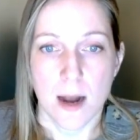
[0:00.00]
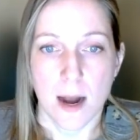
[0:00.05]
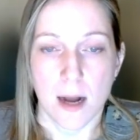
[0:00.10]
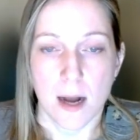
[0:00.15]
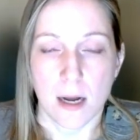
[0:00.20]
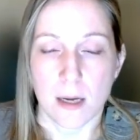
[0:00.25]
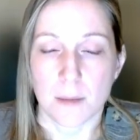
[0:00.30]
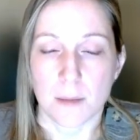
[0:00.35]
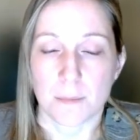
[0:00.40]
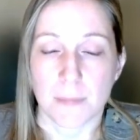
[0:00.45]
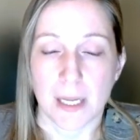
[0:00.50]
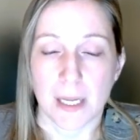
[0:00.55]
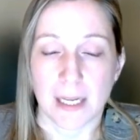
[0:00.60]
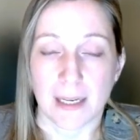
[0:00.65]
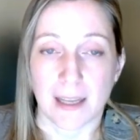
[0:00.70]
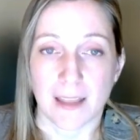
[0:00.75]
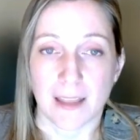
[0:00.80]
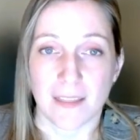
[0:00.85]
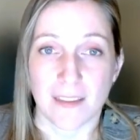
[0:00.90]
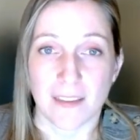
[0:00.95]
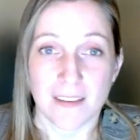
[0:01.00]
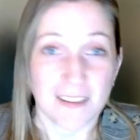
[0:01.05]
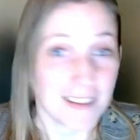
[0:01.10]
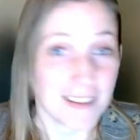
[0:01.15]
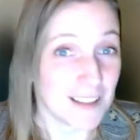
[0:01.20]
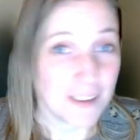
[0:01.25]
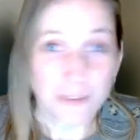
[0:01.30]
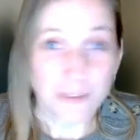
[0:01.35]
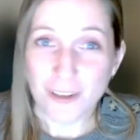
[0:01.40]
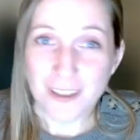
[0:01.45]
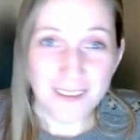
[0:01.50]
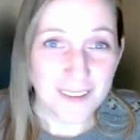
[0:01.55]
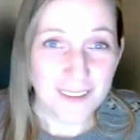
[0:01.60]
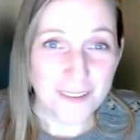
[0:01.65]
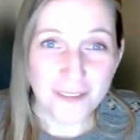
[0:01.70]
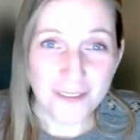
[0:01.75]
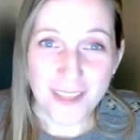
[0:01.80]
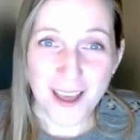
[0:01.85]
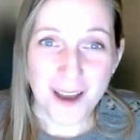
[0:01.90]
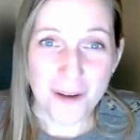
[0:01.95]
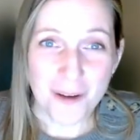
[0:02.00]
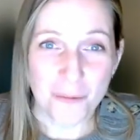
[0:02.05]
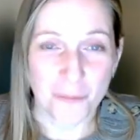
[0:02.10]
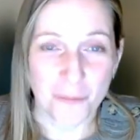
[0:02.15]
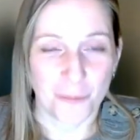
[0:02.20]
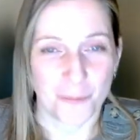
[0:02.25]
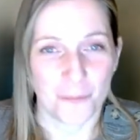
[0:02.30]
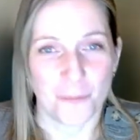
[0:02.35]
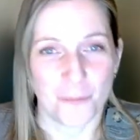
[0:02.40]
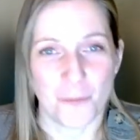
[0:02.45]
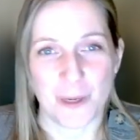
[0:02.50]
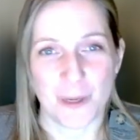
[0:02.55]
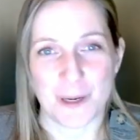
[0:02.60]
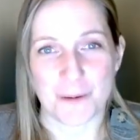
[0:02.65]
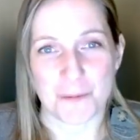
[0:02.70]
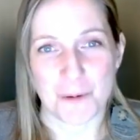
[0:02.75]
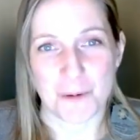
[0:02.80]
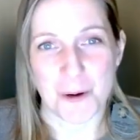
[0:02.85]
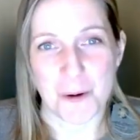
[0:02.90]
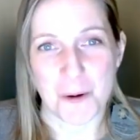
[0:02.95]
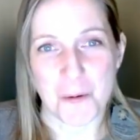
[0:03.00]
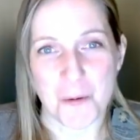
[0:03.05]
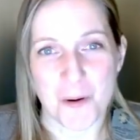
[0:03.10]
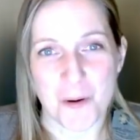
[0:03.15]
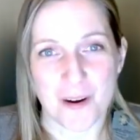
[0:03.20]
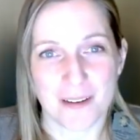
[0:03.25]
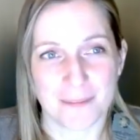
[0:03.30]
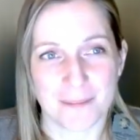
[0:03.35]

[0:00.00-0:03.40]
Um, and again, the significance of that, we don't know.